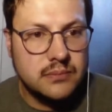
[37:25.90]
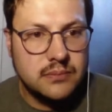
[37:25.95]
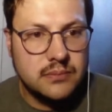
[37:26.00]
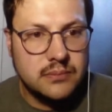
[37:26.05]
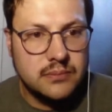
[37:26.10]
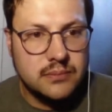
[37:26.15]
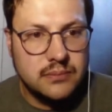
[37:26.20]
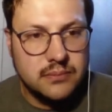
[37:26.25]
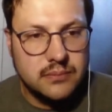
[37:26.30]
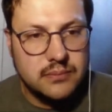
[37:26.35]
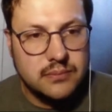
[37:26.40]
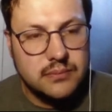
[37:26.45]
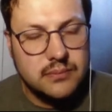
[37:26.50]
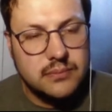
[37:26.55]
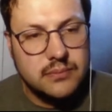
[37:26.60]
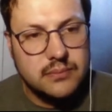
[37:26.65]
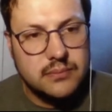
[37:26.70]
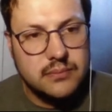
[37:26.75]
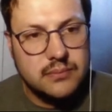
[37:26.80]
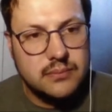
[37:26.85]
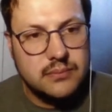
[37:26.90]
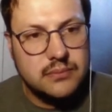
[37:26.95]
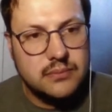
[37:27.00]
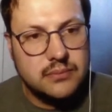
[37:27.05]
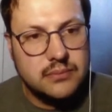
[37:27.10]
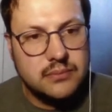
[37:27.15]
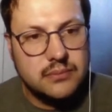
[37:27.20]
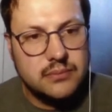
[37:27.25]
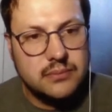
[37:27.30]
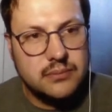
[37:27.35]

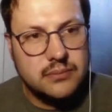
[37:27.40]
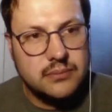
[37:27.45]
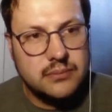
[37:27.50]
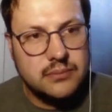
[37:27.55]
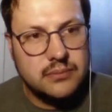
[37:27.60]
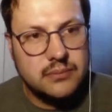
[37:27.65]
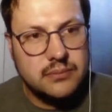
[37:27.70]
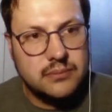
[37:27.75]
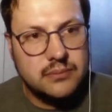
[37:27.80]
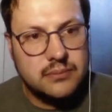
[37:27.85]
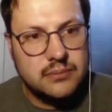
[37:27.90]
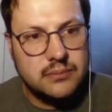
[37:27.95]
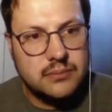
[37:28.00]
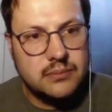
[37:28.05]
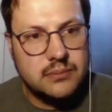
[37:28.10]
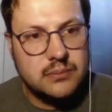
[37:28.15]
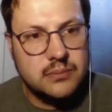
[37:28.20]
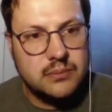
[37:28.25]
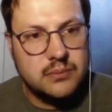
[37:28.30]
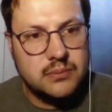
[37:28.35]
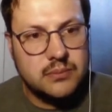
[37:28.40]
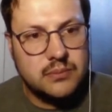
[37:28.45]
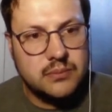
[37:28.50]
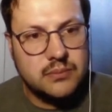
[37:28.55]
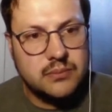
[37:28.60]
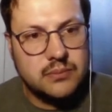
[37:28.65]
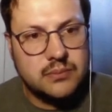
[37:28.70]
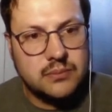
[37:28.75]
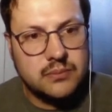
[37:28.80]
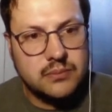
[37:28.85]

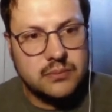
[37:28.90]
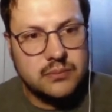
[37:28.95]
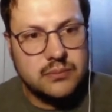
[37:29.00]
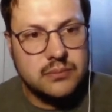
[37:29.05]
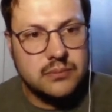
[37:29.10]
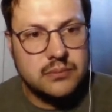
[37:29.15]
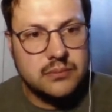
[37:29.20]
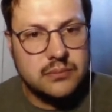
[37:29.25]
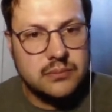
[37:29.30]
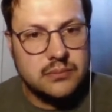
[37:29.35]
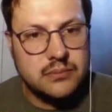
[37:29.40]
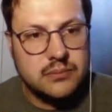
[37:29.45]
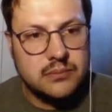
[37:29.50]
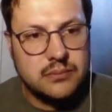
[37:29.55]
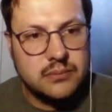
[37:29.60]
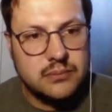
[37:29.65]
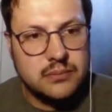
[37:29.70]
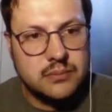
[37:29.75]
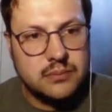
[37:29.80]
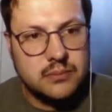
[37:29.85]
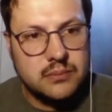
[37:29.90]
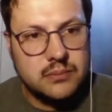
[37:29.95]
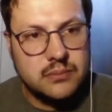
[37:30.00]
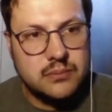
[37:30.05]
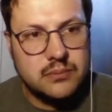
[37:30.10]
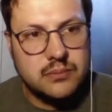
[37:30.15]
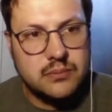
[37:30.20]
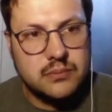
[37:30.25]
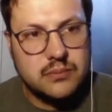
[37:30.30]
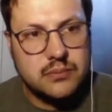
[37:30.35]

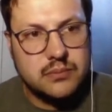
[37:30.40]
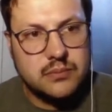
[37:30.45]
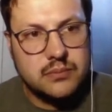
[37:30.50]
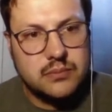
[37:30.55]
(not speaking)